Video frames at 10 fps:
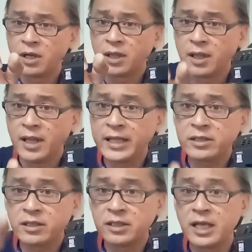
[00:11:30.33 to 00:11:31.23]
let
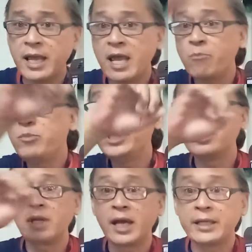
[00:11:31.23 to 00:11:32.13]
the ambient
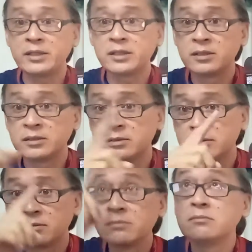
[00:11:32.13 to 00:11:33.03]
light,
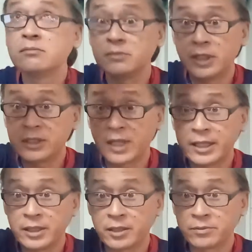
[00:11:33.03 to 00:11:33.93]
this
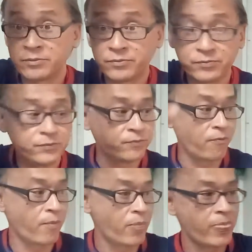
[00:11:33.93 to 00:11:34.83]
lighting,
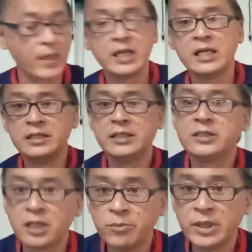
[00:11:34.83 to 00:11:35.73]

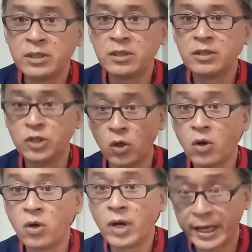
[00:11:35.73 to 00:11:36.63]
determine your
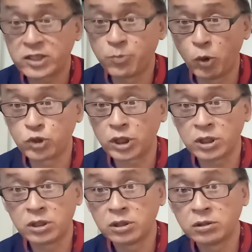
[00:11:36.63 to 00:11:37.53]
exposure.
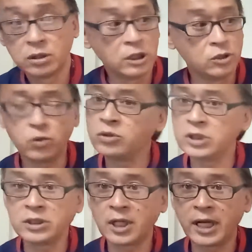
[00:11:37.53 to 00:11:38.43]
Don't turn
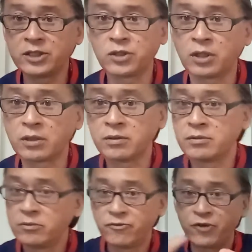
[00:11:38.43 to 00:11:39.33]
the lights on.
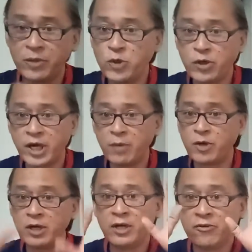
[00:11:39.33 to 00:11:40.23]
Frame your
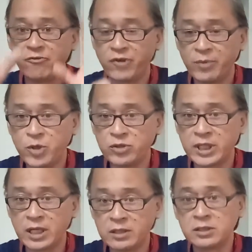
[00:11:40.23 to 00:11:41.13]
camera, frame your
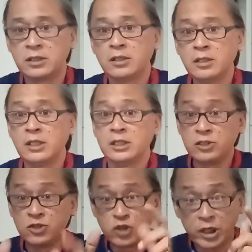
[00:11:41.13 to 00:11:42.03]
talent,
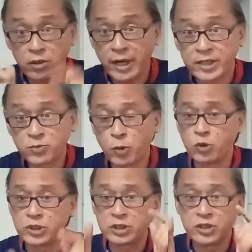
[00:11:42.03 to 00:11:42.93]
check your
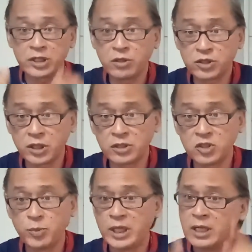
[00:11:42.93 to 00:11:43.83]
exposure, check your shutter
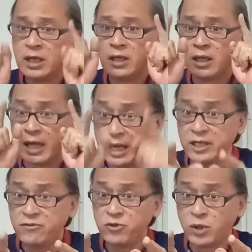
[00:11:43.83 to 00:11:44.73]
speed, and
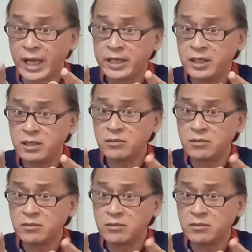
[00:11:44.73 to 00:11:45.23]
if you like it,